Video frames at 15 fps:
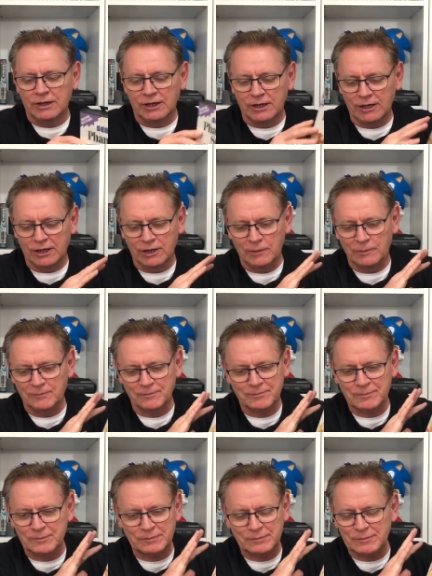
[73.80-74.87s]
You
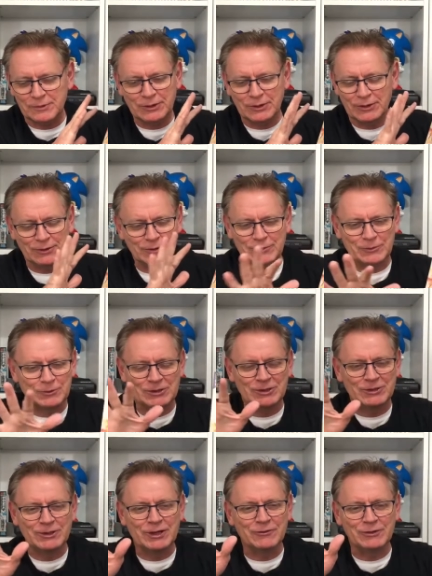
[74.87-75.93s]
know, we
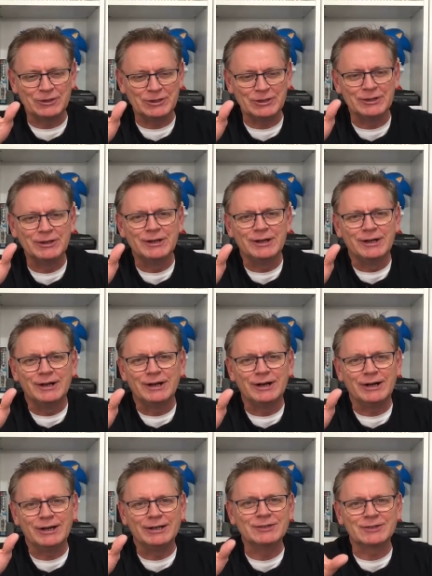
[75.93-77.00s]
didn't have any
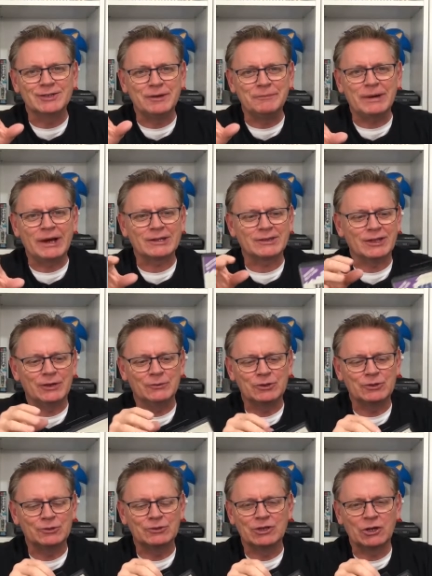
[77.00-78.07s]
internet back then.
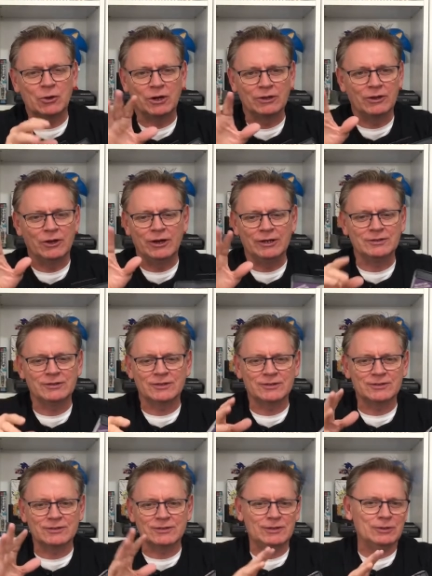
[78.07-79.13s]
We couldn't go online to
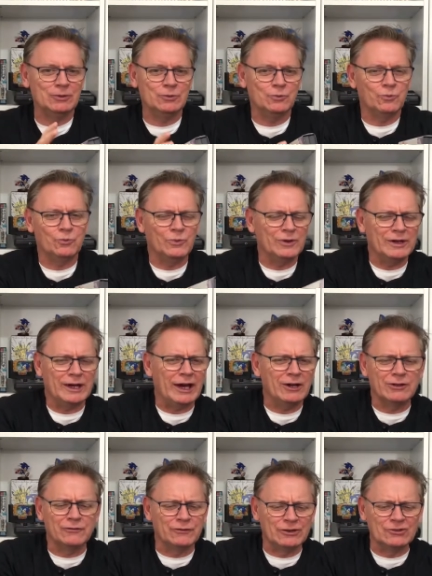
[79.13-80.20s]
see
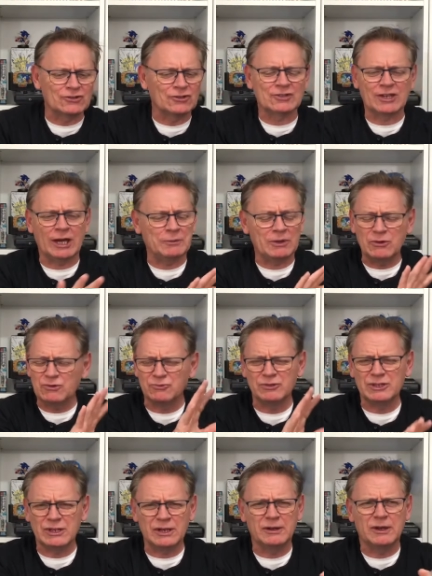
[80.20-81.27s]
how to finish this game, and that was
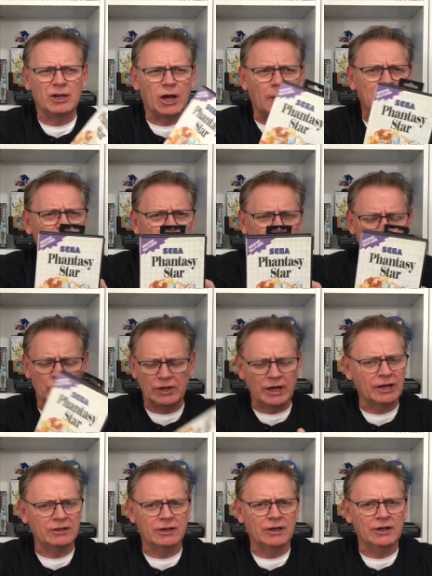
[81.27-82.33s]
really obscure,
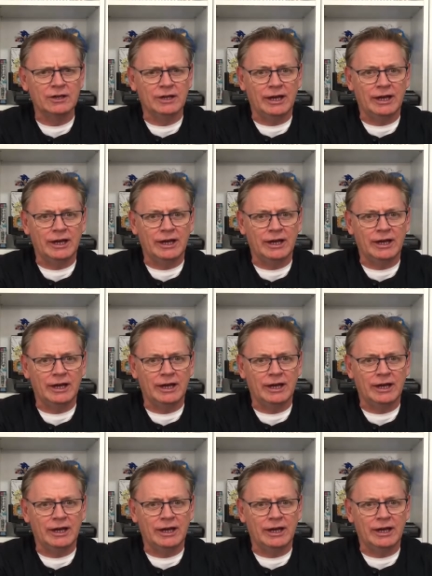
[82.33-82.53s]
how to